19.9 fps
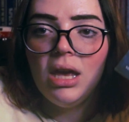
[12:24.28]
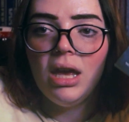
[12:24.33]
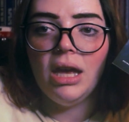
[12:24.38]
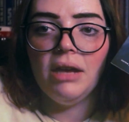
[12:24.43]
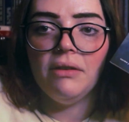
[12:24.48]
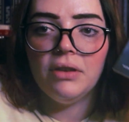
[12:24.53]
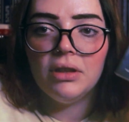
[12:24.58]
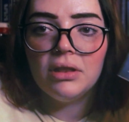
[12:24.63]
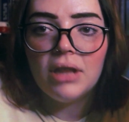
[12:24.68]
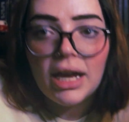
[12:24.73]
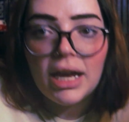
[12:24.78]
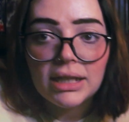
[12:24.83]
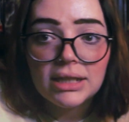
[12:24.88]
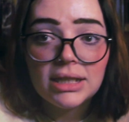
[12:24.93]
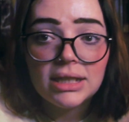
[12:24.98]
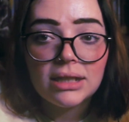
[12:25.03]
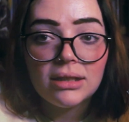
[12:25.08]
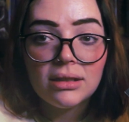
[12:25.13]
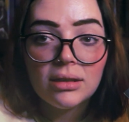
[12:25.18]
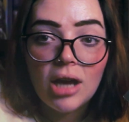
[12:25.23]
If you
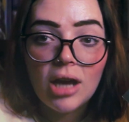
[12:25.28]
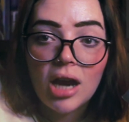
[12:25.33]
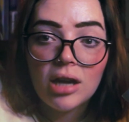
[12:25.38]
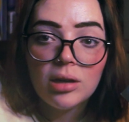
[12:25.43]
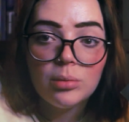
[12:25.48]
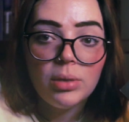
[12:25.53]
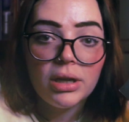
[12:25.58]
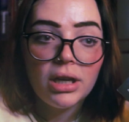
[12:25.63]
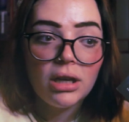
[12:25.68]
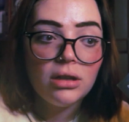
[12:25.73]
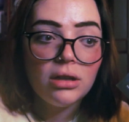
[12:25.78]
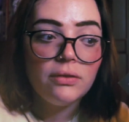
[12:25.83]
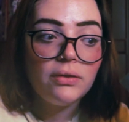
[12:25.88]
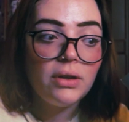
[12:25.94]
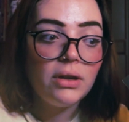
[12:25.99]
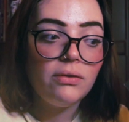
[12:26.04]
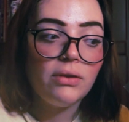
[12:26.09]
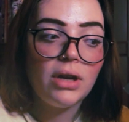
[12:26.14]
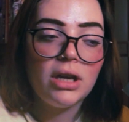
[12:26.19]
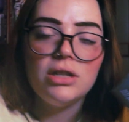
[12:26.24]
liked
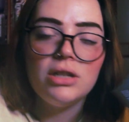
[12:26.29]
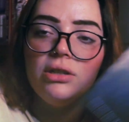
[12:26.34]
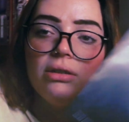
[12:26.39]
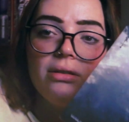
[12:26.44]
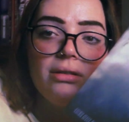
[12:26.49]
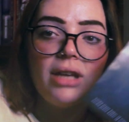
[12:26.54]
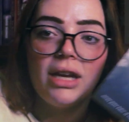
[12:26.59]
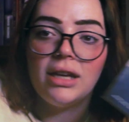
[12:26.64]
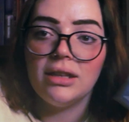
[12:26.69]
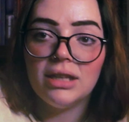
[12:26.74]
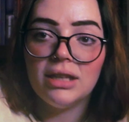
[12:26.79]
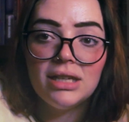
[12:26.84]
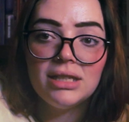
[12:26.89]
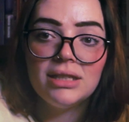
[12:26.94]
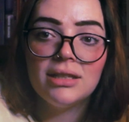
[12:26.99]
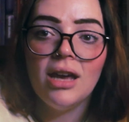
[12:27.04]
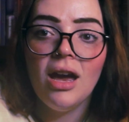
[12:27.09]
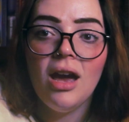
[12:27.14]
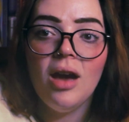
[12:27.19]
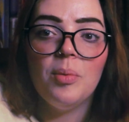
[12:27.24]
Autobiography of Red, you'll like
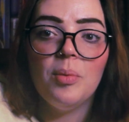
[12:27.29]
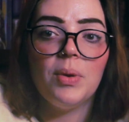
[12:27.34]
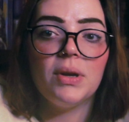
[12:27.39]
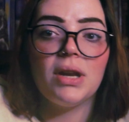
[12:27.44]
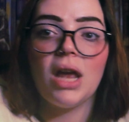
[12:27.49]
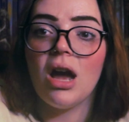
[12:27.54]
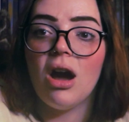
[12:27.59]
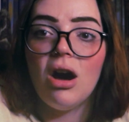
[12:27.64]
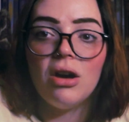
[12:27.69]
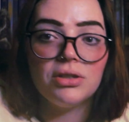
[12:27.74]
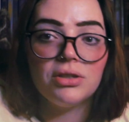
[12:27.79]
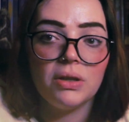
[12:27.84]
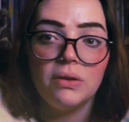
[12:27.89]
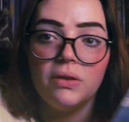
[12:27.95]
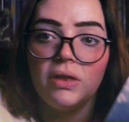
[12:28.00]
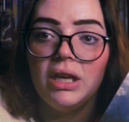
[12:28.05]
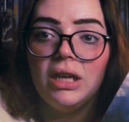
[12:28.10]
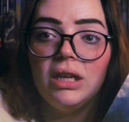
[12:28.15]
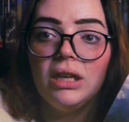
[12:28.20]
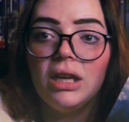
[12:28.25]
this, but I also
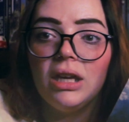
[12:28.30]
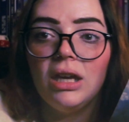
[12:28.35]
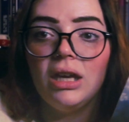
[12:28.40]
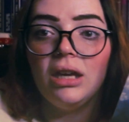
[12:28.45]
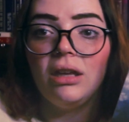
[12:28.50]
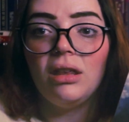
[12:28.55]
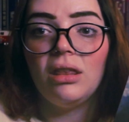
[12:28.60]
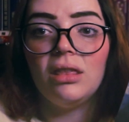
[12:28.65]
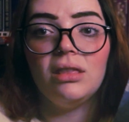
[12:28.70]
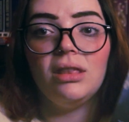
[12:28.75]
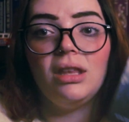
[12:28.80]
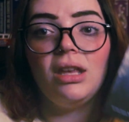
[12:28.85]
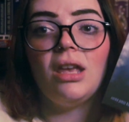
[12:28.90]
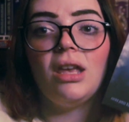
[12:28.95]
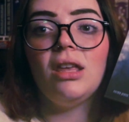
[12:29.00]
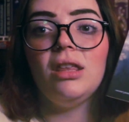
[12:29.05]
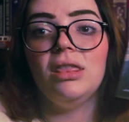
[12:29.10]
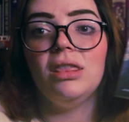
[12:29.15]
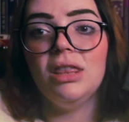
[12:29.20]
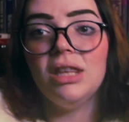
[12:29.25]
think
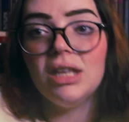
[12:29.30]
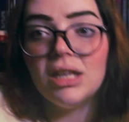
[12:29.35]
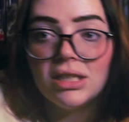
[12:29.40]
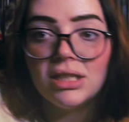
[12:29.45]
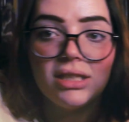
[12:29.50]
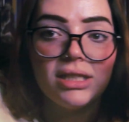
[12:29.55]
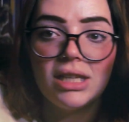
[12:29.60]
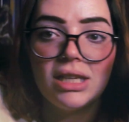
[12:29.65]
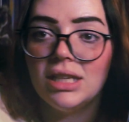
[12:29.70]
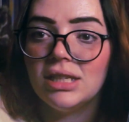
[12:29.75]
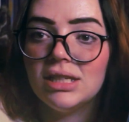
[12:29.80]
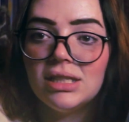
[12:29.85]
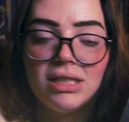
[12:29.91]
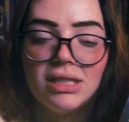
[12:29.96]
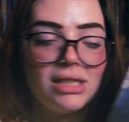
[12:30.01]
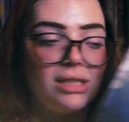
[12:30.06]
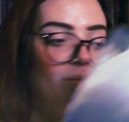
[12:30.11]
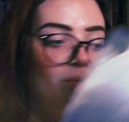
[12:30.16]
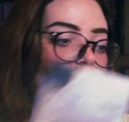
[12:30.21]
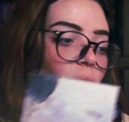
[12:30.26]
this
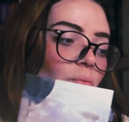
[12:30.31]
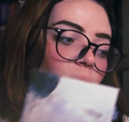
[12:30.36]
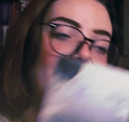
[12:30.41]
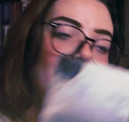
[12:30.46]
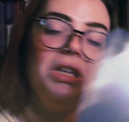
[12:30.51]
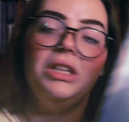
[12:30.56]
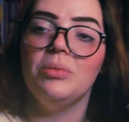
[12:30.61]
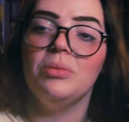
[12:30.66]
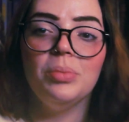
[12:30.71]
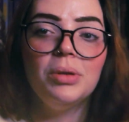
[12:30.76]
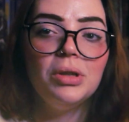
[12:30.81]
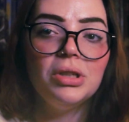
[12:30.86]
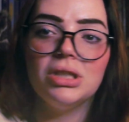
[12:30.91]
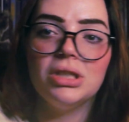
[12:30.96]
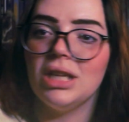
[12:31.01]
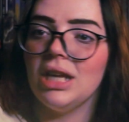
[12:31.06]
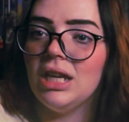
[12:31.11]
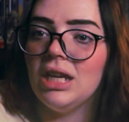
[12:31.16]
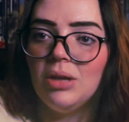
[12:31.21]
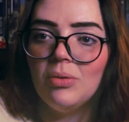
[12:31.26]
is readable
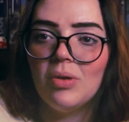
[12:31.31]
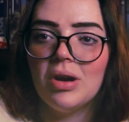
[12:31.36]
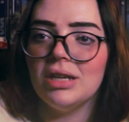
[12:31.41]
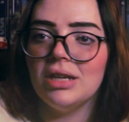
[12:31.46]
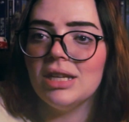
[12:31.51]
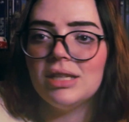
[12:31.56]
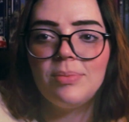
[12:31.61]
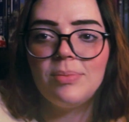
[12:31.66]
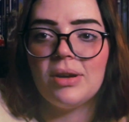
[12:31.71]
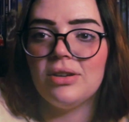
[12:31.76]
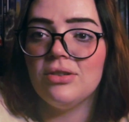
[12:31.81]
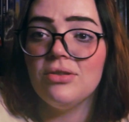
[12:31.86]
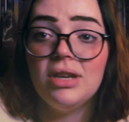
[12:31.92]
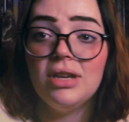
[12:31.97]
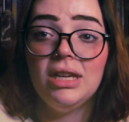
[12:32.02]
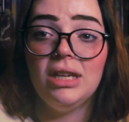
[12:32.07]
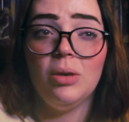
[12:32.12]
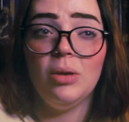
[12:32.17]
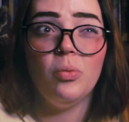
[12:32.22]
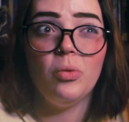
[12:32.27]
to anyone,
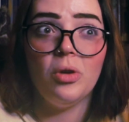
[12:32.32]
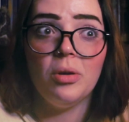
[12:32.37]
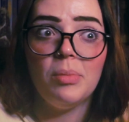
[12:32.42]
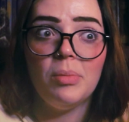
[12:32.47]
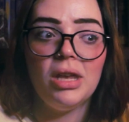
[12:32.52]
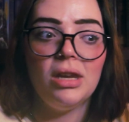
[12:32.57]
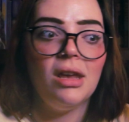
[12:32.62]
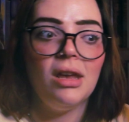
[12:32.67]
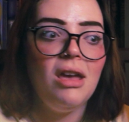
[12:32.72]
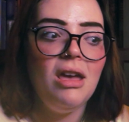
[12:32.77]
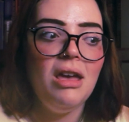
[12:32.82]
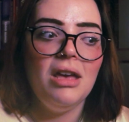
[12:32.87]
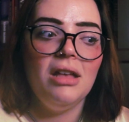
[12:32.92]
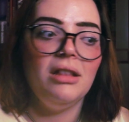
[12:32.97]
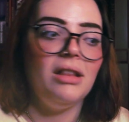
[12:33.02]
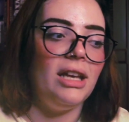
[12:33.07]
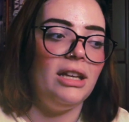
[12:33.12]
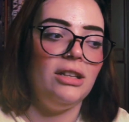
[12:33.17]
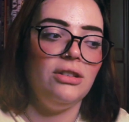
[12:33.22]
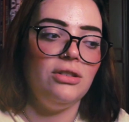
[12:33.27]
especially any woman,
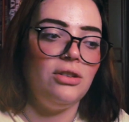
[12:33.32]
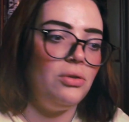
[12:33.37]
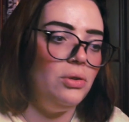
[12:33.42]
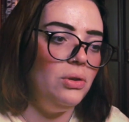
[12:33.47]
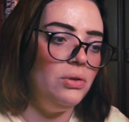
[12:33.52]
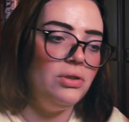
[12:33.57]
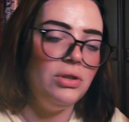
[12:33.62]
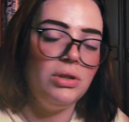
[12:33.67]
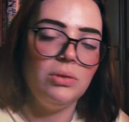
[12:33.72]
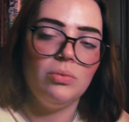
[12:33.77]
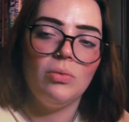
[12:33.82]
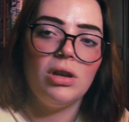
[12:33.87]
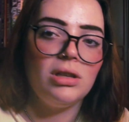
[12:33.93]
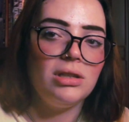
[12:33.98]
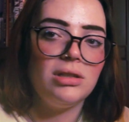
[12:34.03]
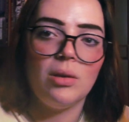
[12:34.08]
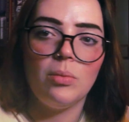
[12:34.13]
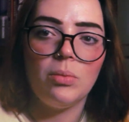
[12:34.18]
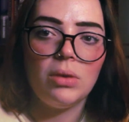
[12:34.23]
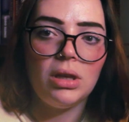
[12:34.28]
like, who just
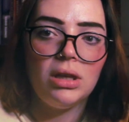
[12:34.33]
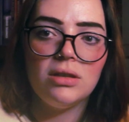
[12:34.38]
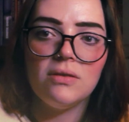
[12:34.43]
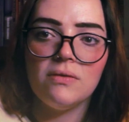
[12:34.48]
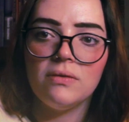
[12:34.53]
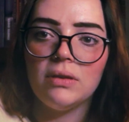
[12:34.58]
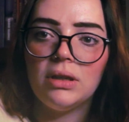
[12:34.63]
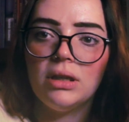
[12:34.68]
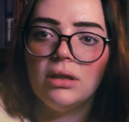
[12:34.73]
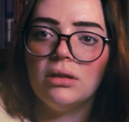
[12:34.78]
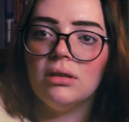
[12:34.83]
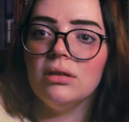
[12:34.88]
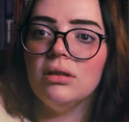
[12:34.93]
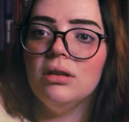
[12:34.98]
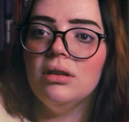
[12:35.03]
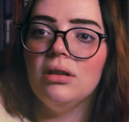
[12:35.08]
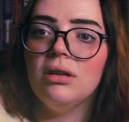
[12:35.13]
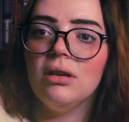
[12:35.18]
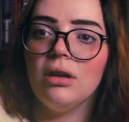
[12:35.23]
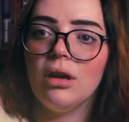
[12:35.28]
wants something to feel
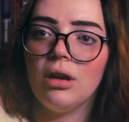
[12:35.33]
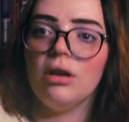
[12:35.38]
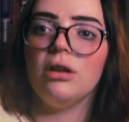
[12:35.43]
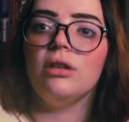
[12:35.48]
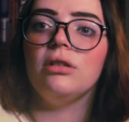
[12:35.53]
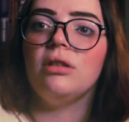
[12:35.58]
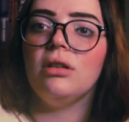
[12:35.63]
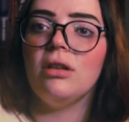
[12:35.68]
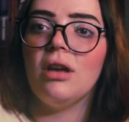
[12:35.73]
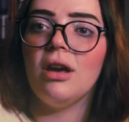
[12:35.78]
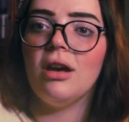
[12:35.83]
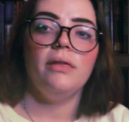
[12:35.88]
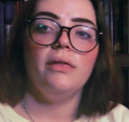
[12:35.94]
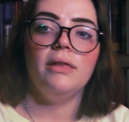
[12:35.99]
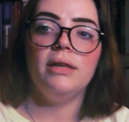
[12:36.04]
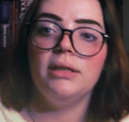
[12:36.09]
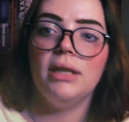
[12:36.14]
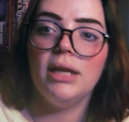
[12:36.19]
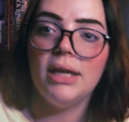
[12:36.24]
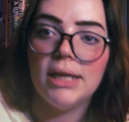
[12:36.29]
heard.
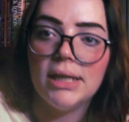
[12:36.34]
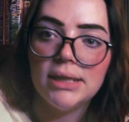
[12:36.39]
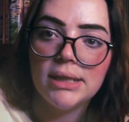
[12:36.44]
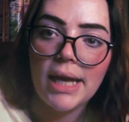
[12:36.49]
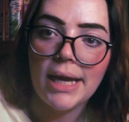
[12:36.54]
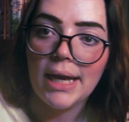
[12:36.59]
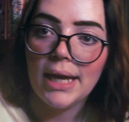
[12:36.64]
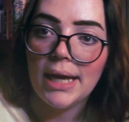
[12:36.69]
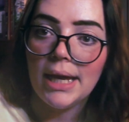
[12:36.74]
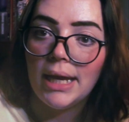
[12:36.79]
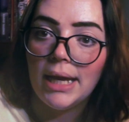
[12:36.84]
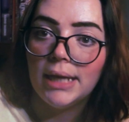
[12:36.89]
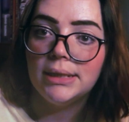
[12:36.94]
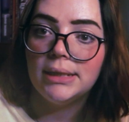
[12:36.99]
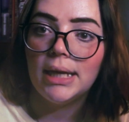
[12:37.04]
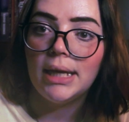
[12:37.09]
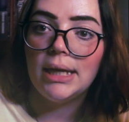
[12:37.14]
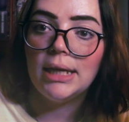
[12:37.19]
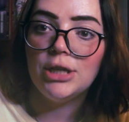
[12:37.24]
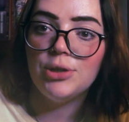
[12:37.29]
This is
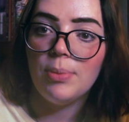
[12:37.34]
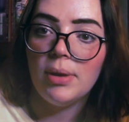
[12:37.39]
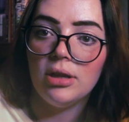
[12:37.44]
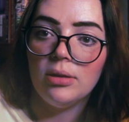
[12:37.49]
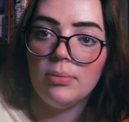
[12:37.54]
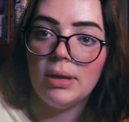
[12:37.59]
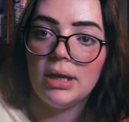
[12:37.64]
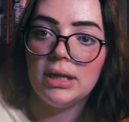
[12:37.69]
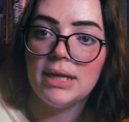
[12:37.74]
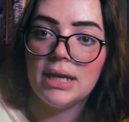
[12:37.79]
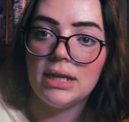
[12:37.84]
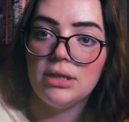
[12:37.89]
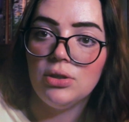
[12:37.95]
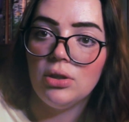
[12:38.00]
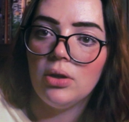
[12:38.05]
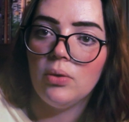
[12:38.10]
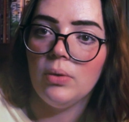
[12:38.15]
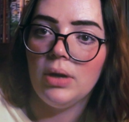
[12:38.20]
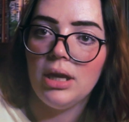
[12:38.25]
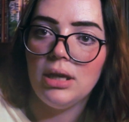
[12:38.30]
Ishmael by Daniel
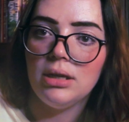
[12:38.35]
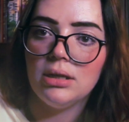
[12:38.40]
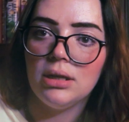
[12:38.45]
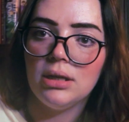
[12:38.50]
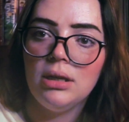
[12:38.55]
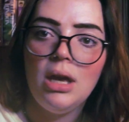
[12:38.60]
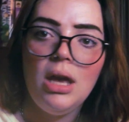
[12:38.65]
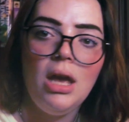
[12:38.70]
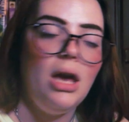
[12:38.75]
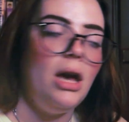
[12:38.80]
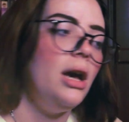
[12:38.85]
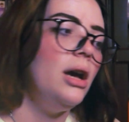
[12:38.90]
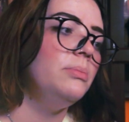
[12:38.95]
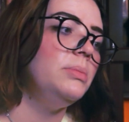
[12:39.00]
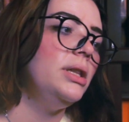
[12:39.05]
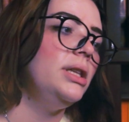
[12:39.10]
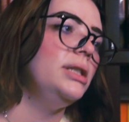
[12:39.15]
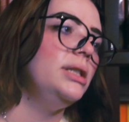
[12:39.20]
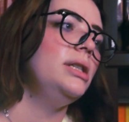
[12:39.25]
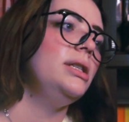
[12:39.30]
Quinn.
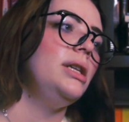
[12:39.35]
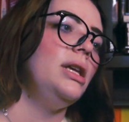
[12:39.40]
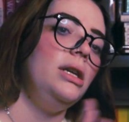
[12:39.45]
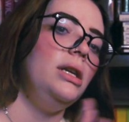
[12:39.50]
This is a